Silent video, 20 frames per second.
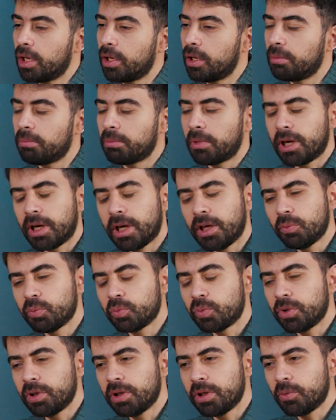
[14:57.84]
um, I
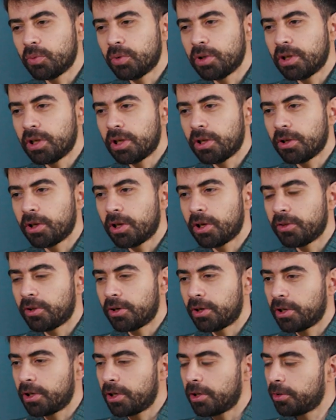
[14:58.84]
had one one
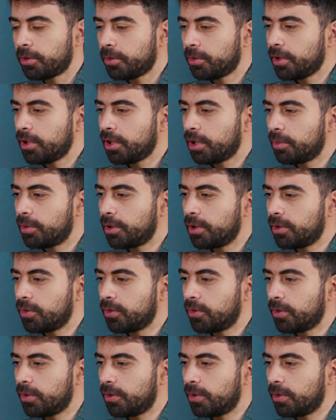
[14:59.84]
other other thing about